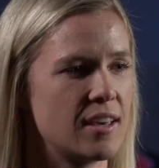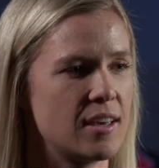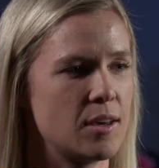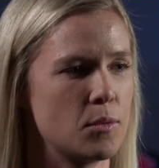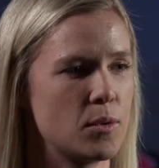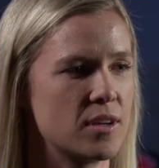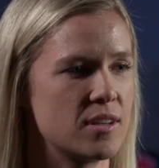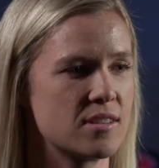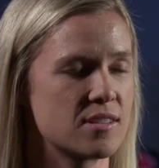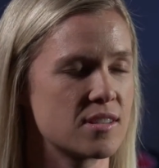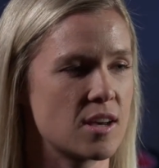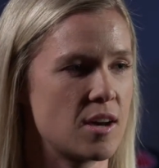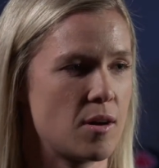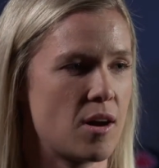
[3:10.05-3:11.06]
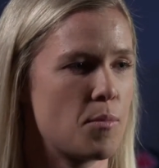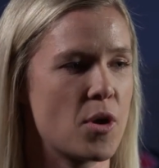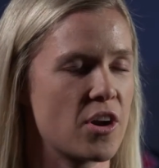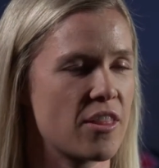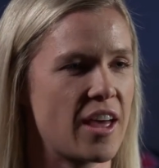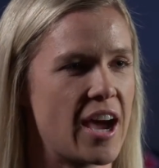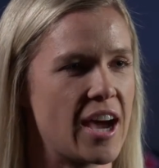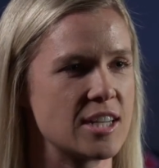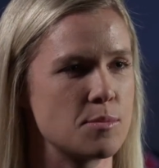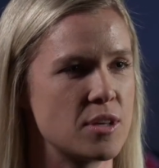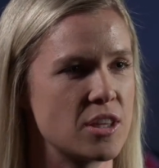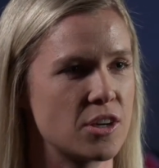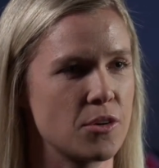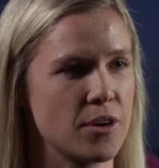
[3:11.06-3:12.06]
it was, a part of that had to
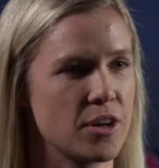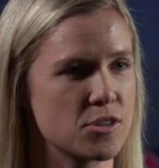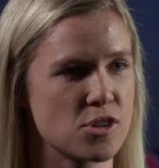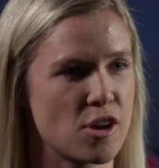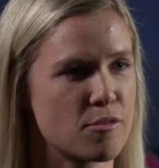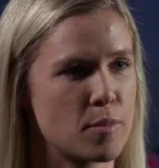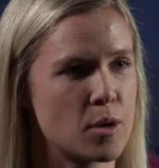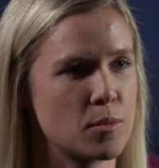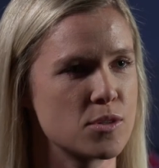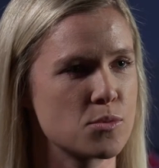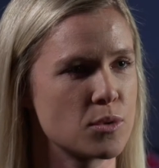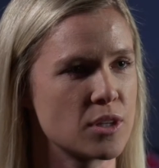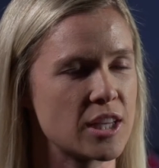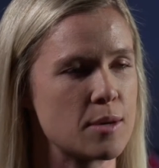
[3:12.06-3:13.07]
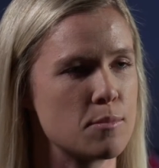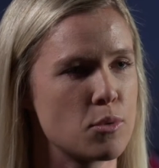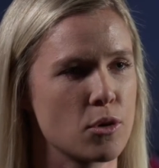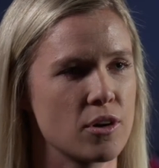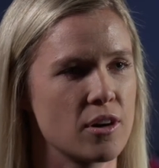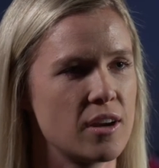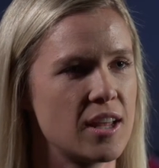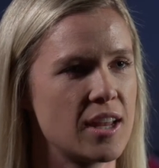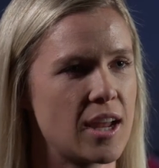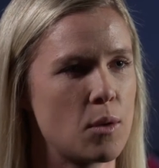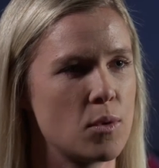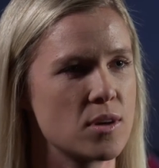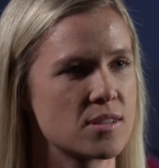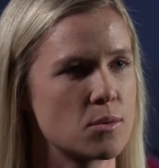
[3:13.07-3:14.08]
be the career. Softball was really important, and I
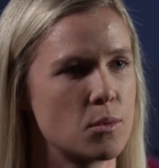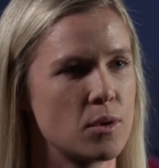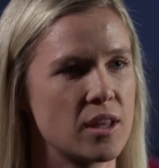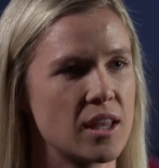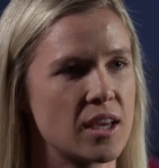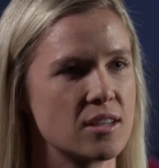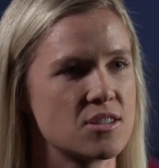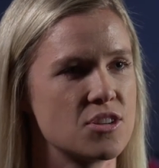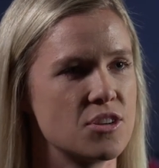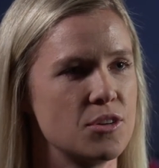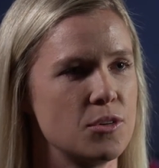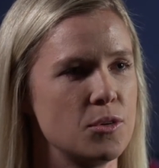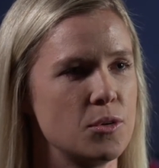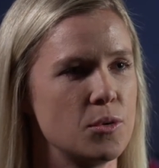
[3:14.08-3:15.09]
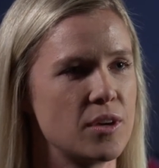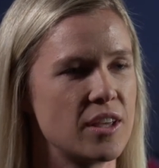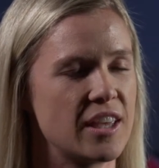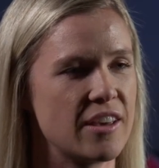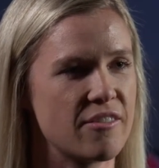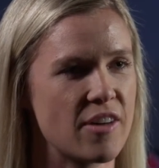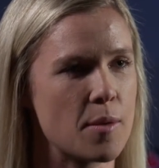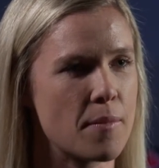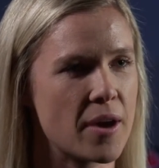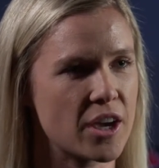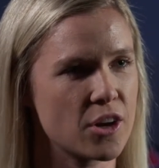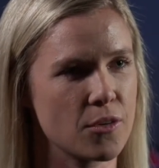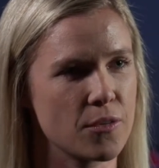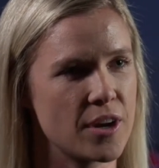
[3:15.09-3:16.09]
wasn't willing to give up my
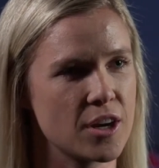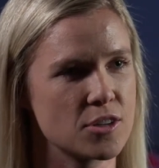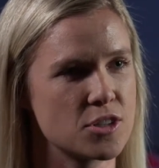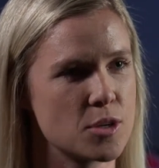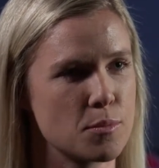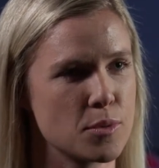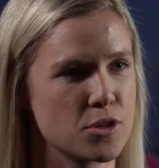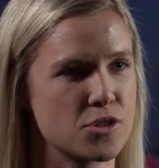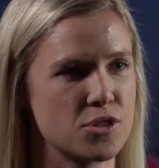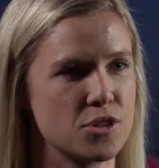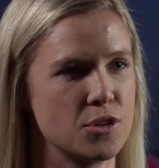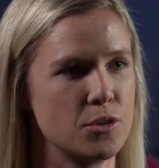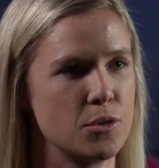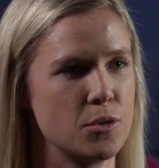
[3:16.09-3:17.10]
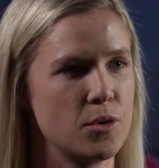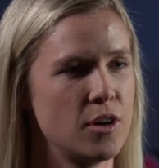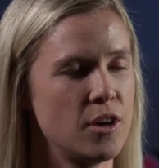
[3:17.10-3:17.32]
career to pursue